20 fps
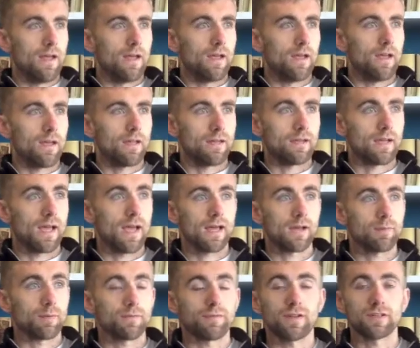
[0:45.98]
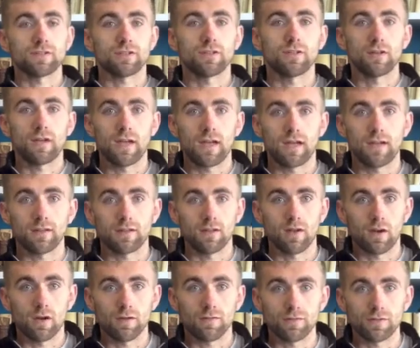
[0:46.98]
And I had a professor at
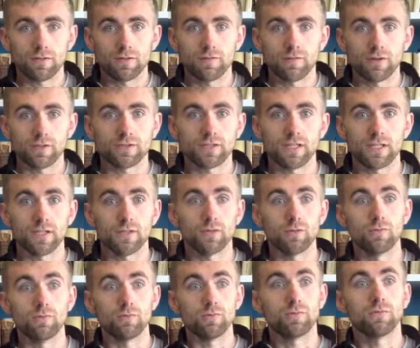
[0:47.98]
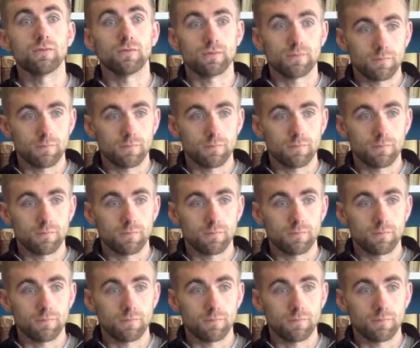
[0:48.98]
Harvard University who,